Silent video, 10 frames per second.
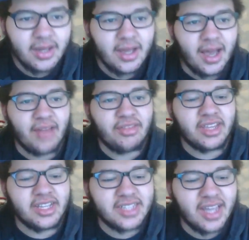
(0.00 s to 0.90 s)
I think
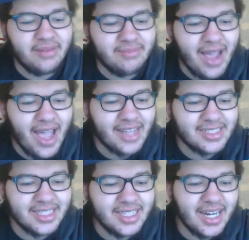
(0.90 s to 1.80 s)
he's getting mad.
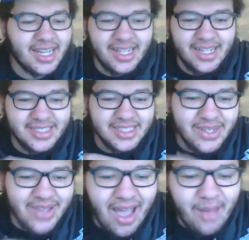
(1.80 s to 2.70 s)
Ah, he doesn't
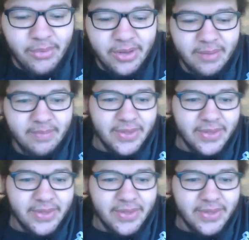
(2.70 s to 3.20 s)
look happy.